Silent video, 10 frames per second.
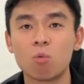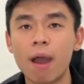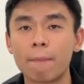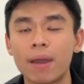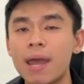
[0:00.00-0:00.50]

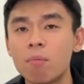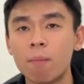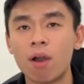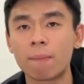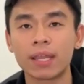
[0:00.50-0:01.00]
web and
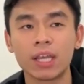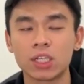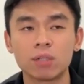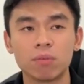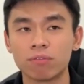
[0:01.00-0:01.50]
mobile
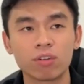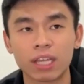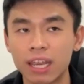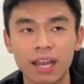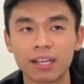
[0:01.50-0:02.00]
application with all
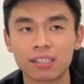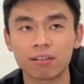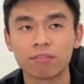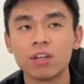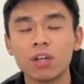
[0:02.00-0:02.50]
the AI
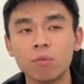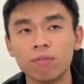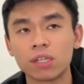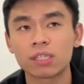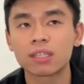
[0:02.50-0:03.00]
stuff
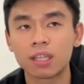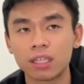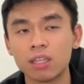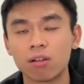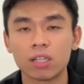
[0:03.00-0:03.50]
with just
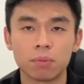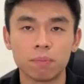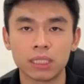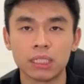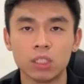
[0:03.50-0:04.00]
$30 per
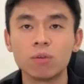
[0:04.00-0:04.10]
person?